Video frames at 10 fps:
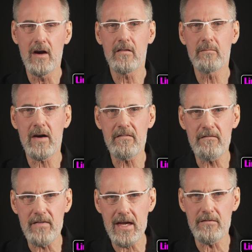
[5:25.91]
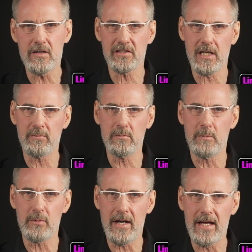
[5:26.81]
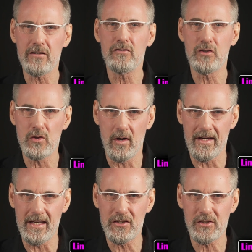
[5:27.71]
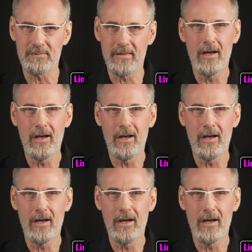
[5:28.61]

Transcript: for my favorite supplement brand, Do Not Age.